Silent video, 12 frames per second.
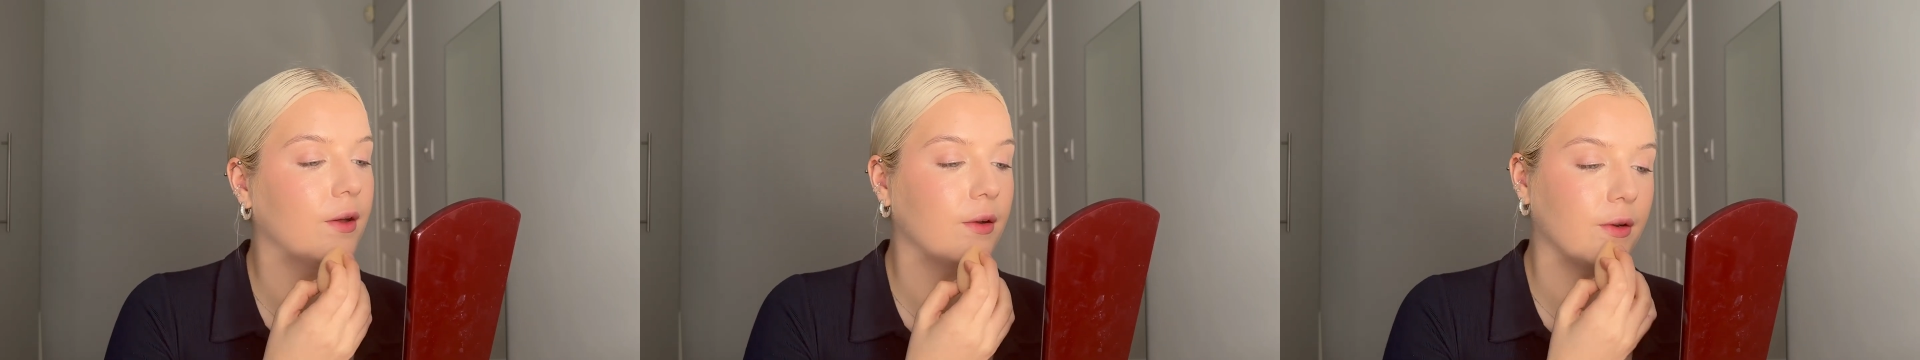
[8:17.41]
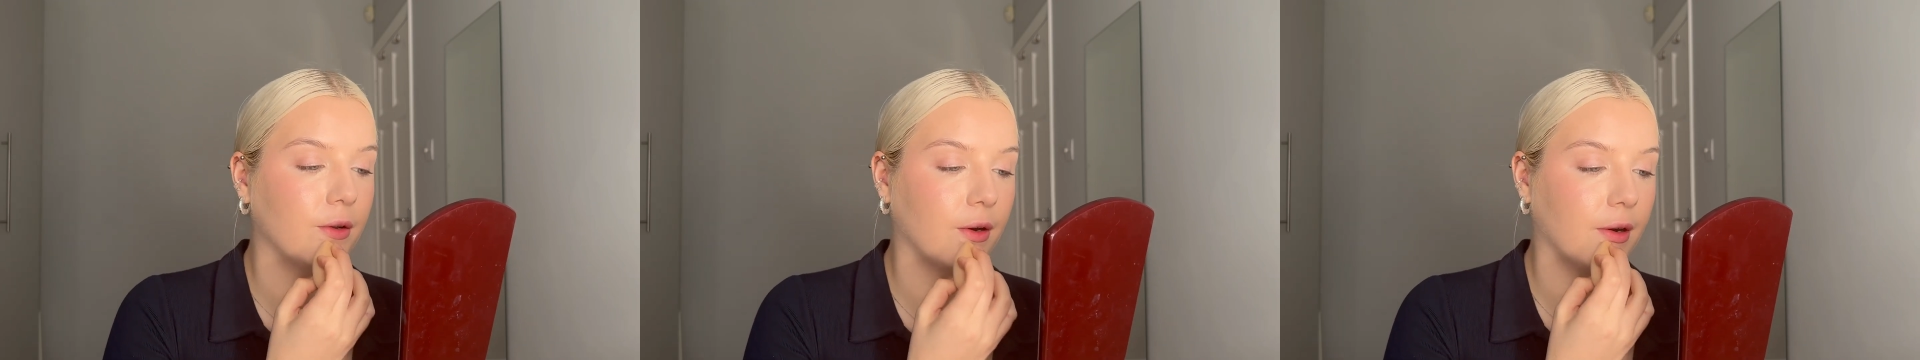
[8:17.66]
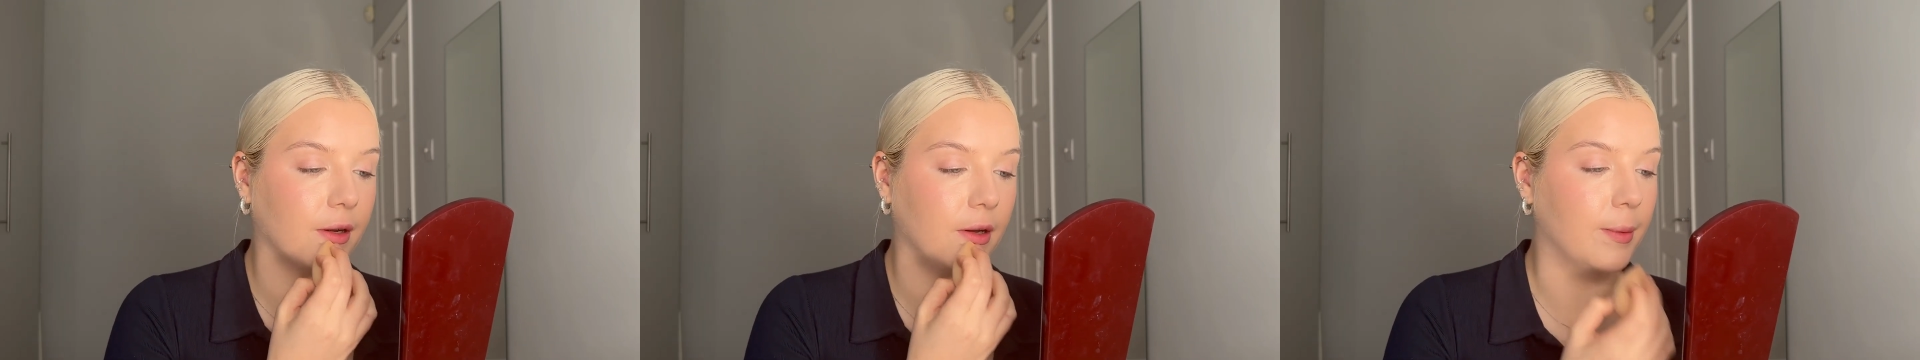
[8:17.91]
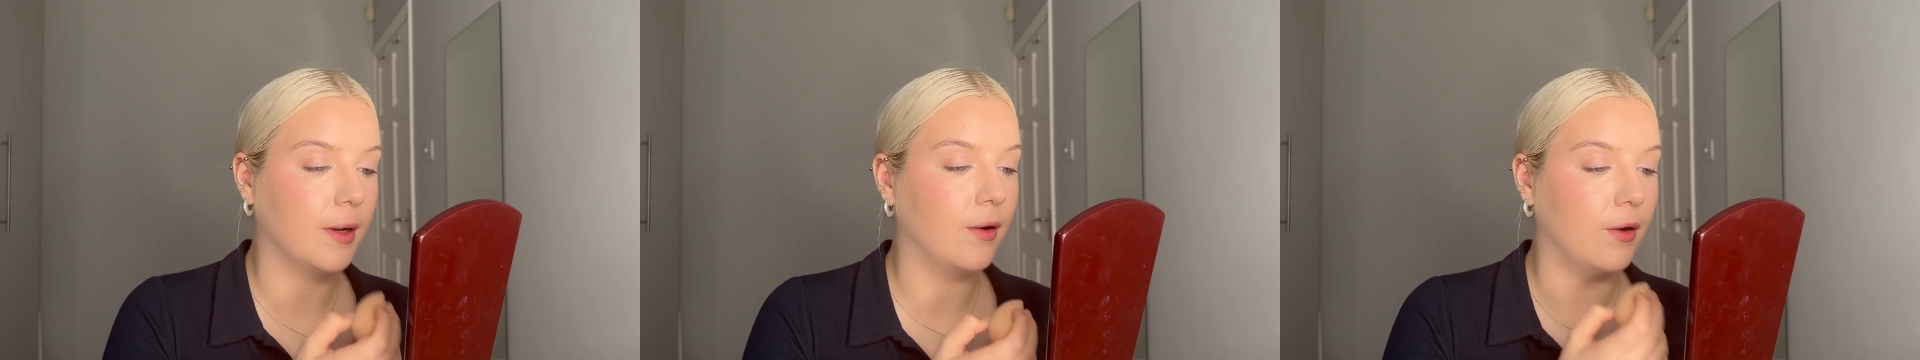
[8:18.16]
to try and
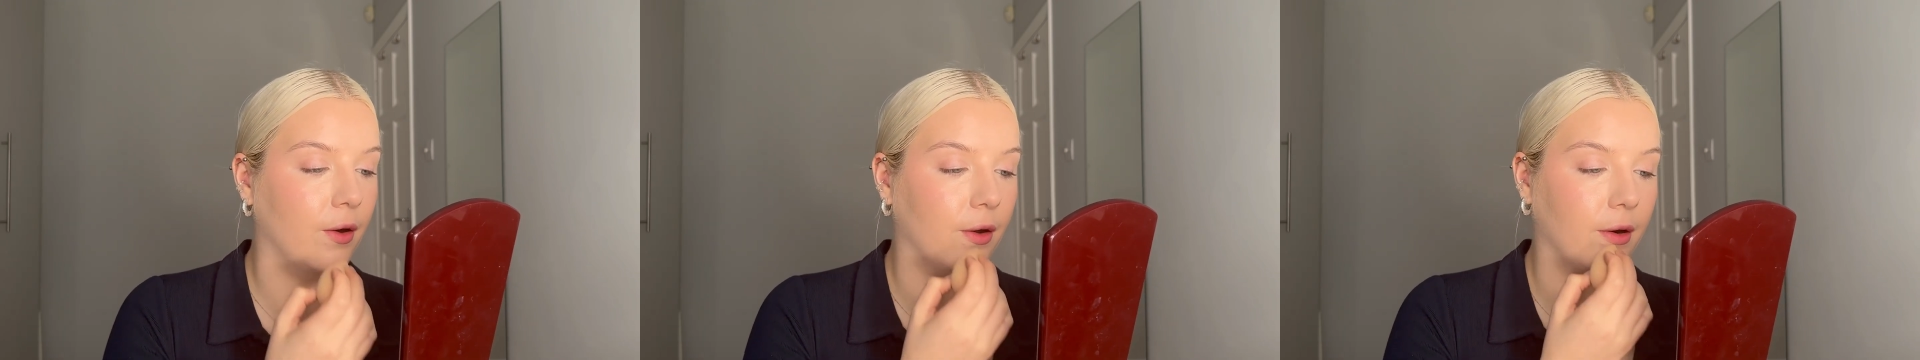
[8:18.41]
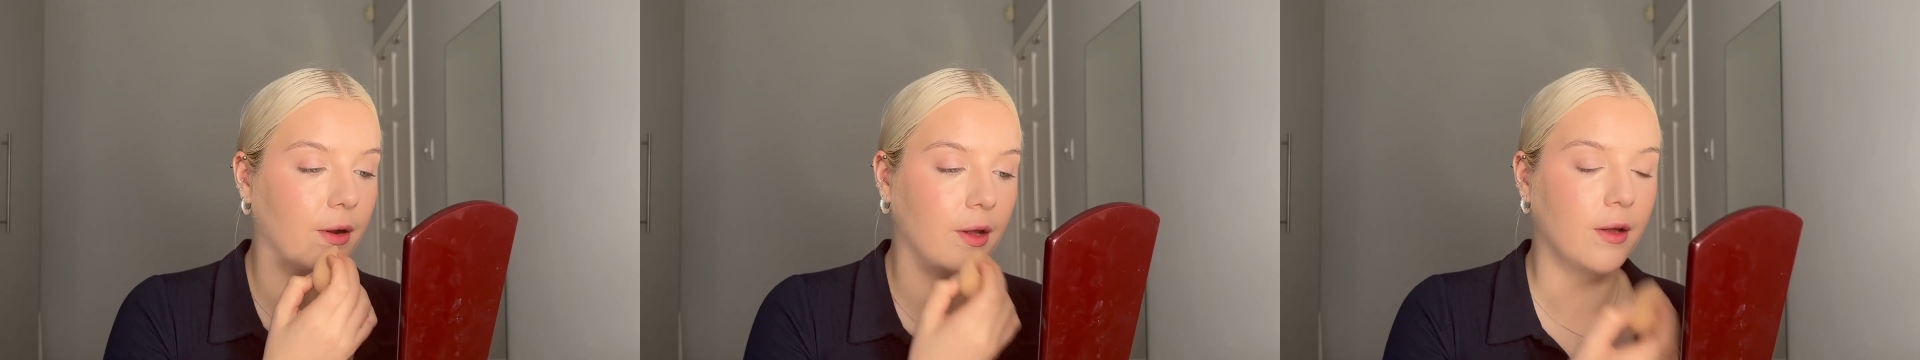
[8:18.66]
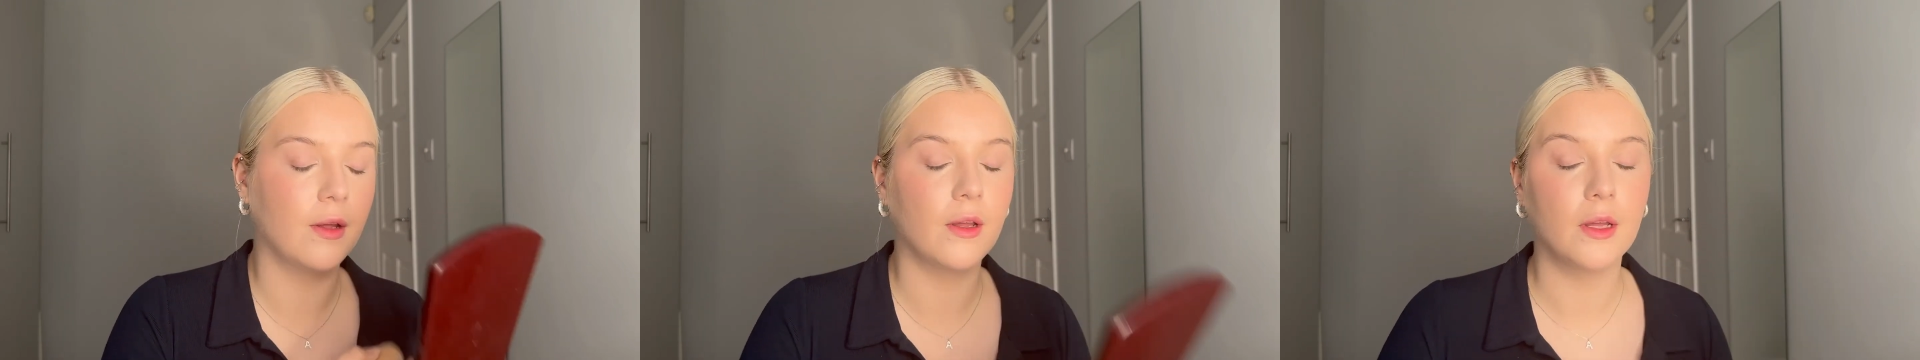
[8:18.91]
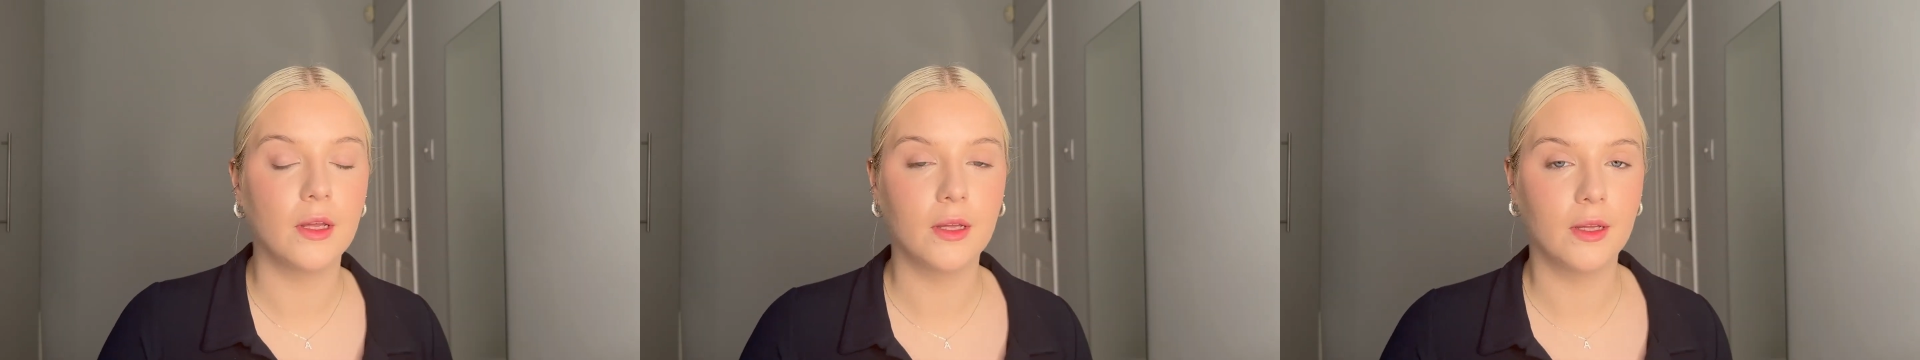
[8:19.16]
keep it on
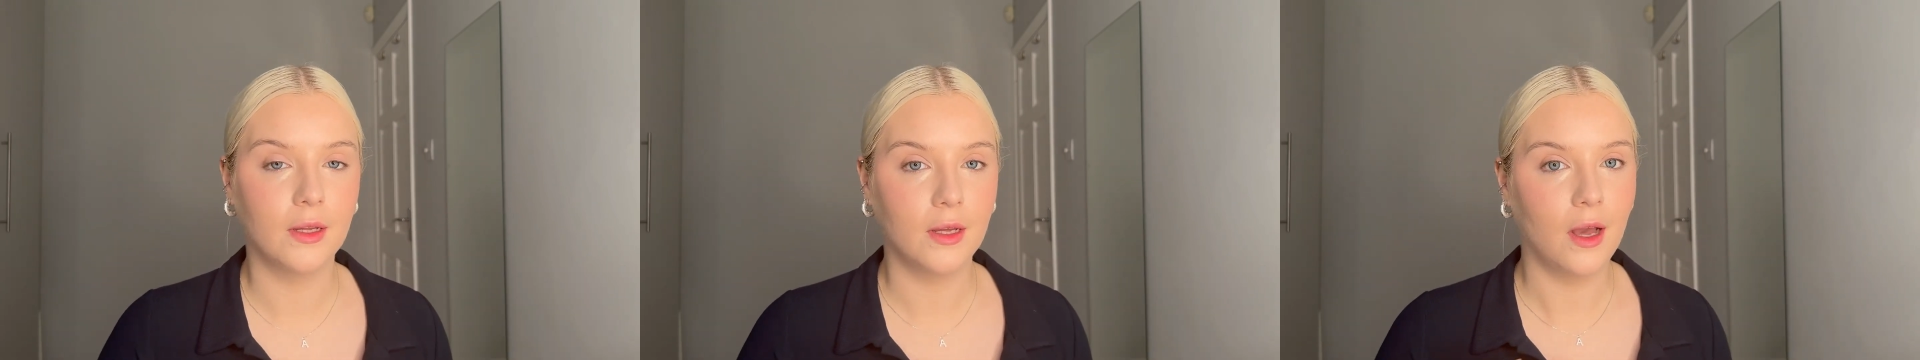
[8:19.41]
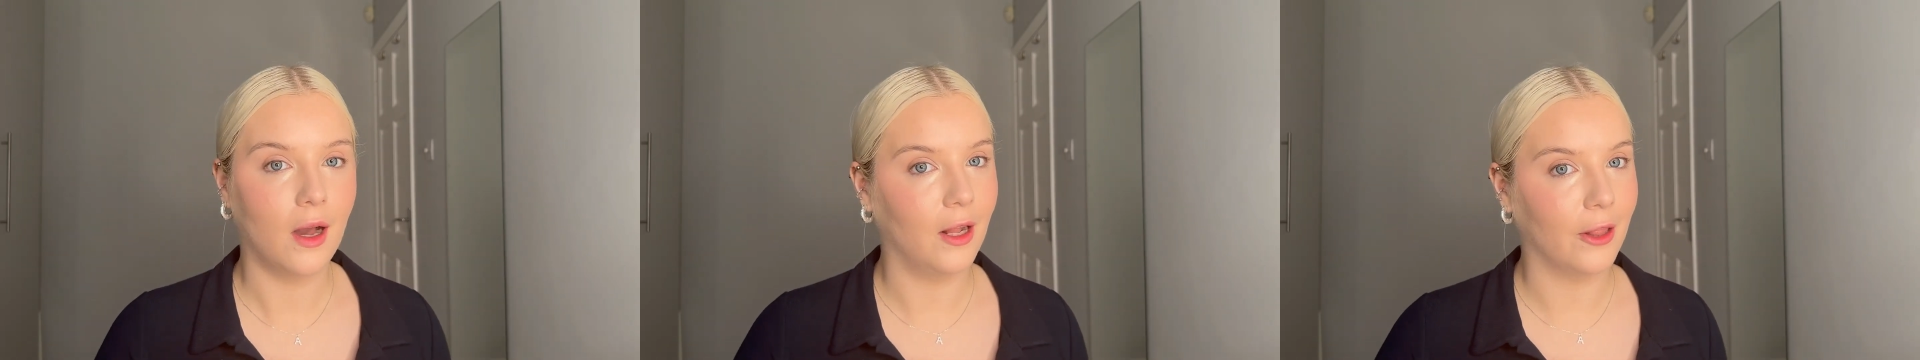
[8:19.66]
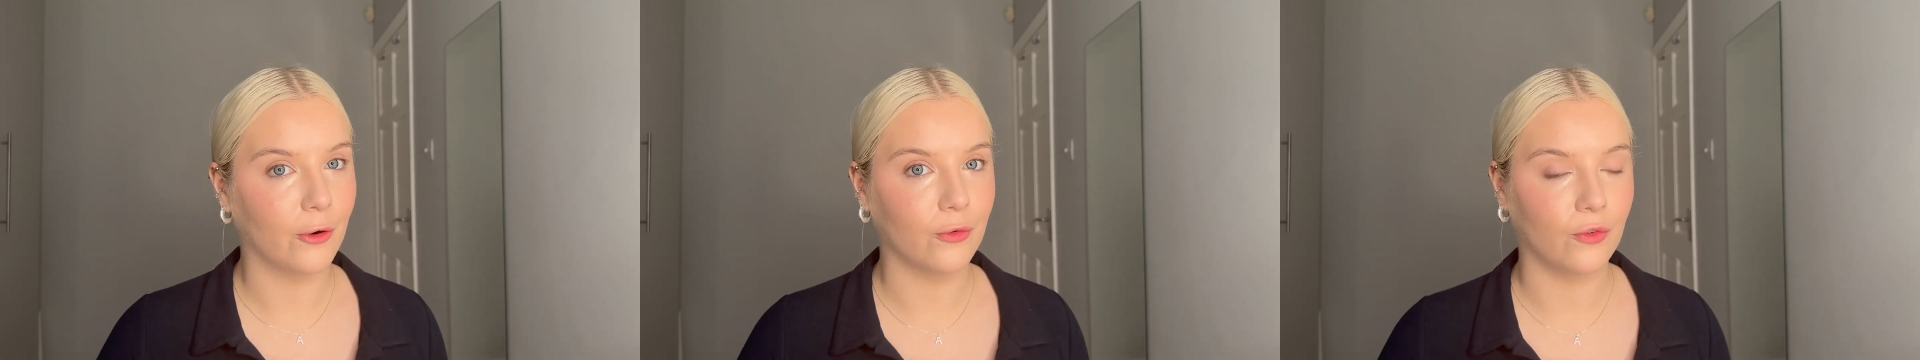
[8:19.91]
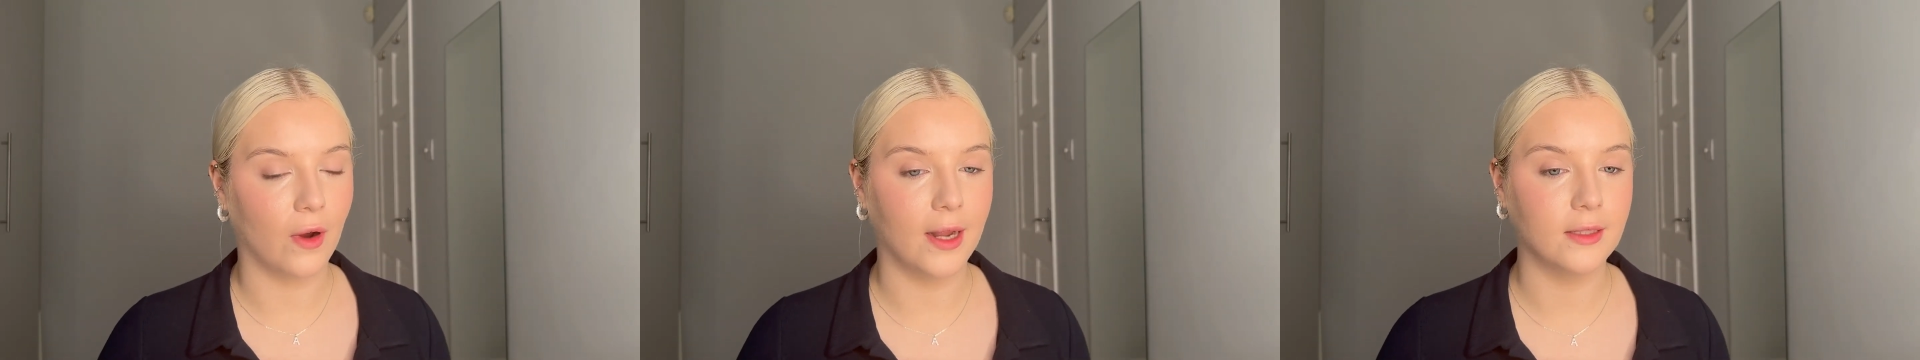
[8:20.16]
A little
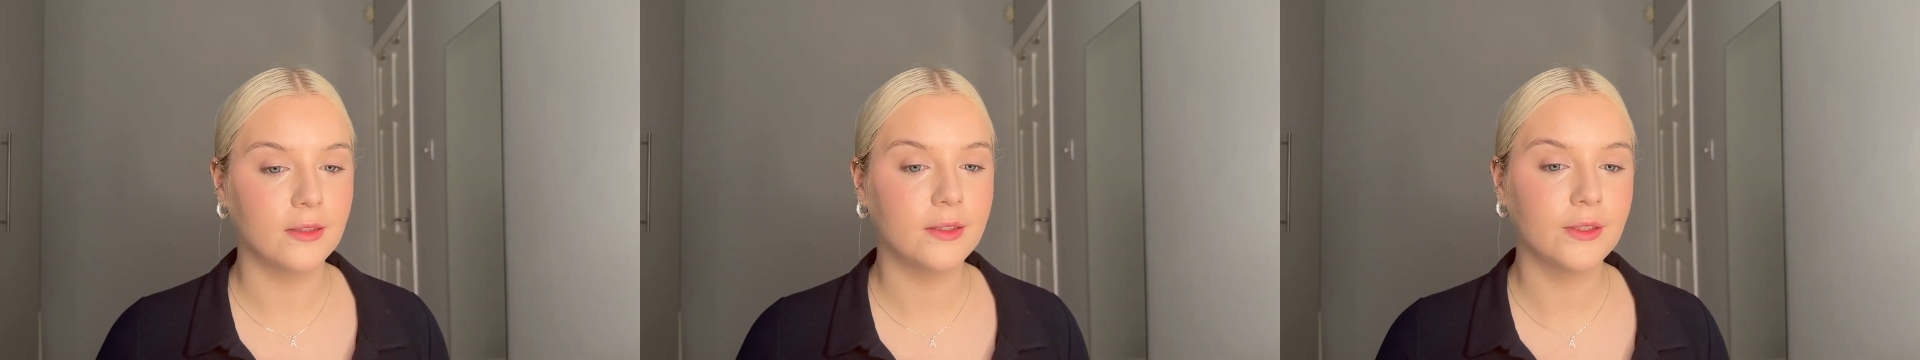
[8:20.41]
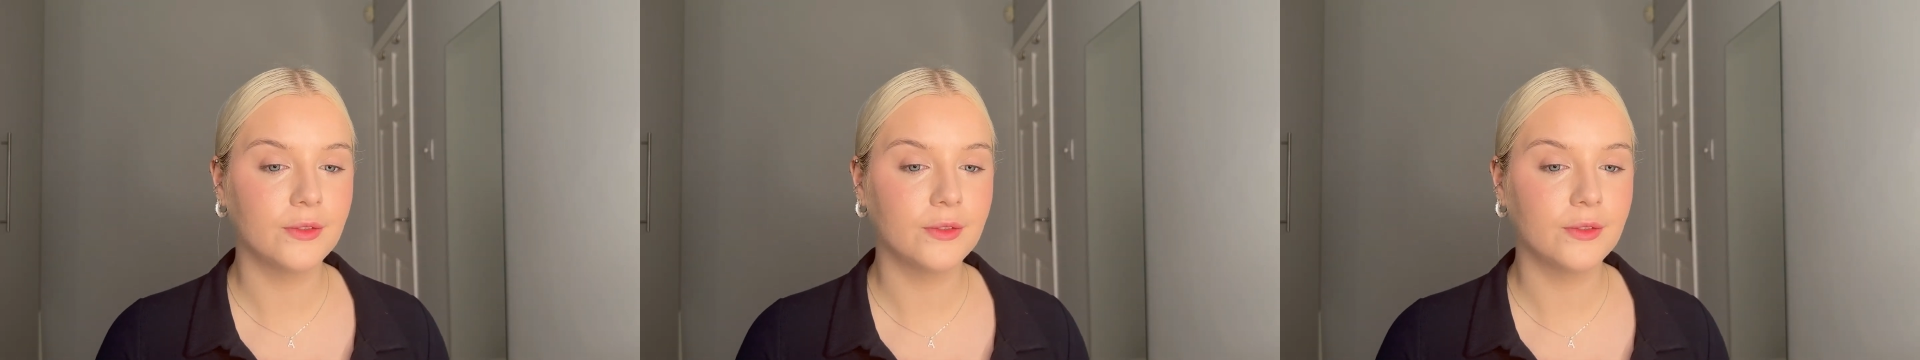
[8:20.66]
friend.